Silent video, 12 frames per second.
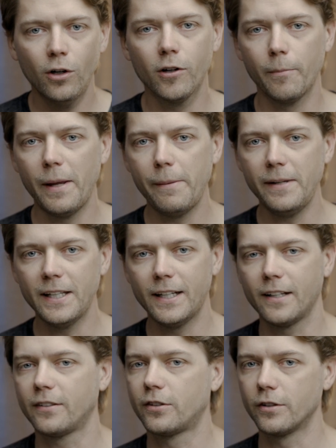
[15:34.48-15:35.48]
or maybe
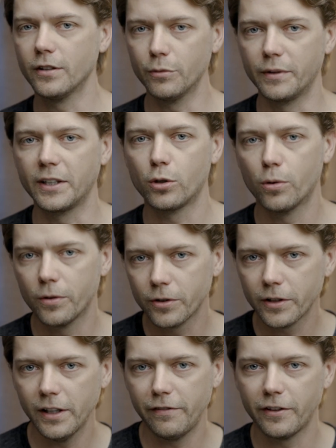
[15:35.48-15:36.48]
an external
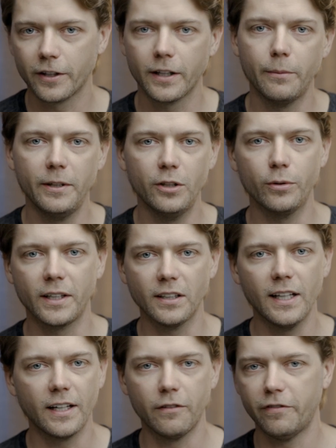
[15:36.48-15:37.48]
recorder if you're gonna be doing a
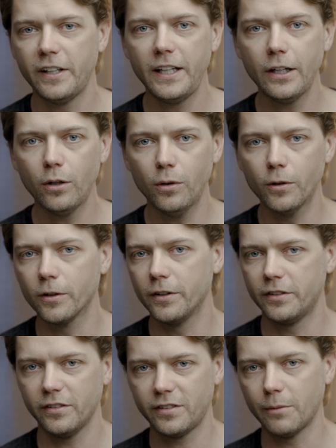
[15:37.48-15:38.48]
lot of video or
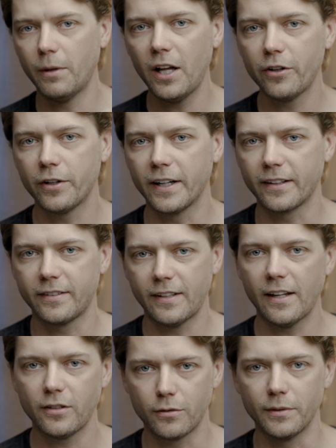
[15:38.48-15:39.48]
just some other
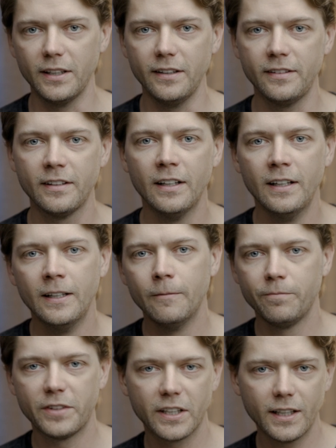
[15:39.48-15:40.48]
accessories
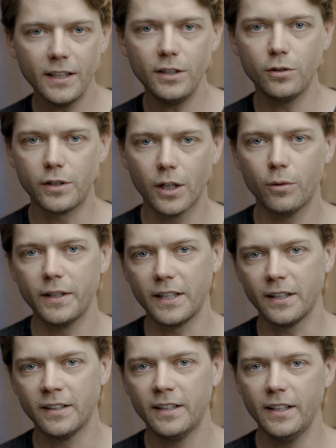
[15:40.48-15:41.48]
to get you
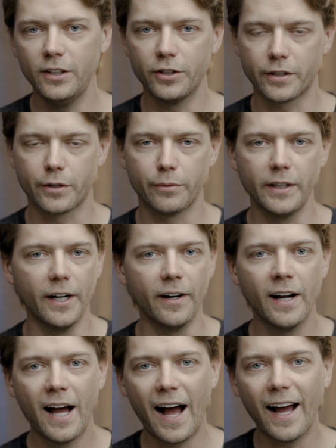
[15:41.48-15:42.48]
going in your
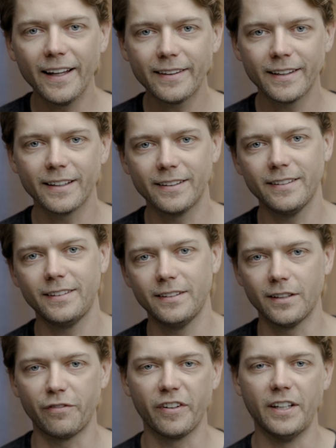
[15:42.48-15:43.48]
career. I think this
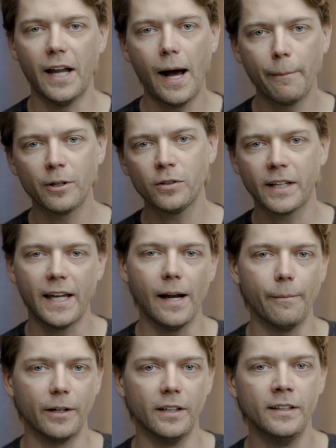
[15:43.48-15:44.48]
is a phenomenal
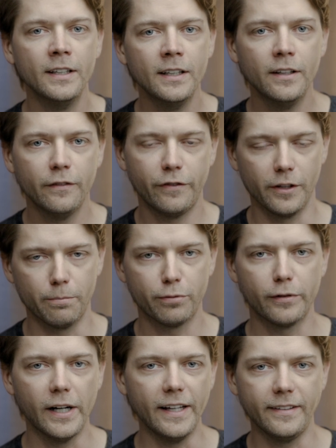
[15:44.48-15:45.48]
camera for the
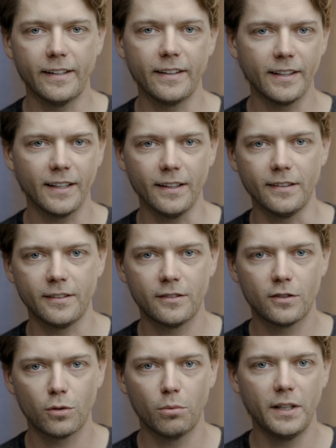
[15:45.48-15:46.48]
price. I think it's
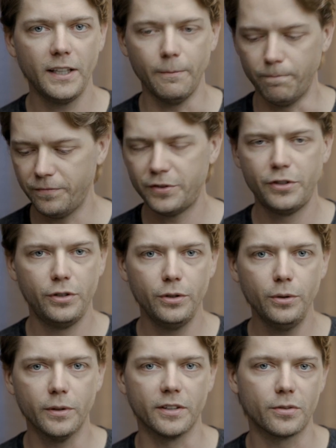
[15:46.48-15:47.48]

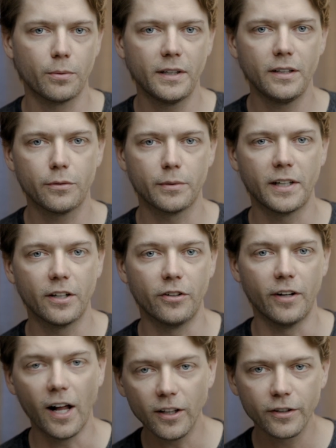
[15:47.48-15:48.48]
$2,200 or
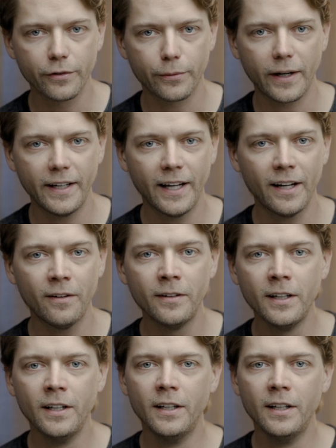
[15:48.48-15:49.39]
$2,300 right now.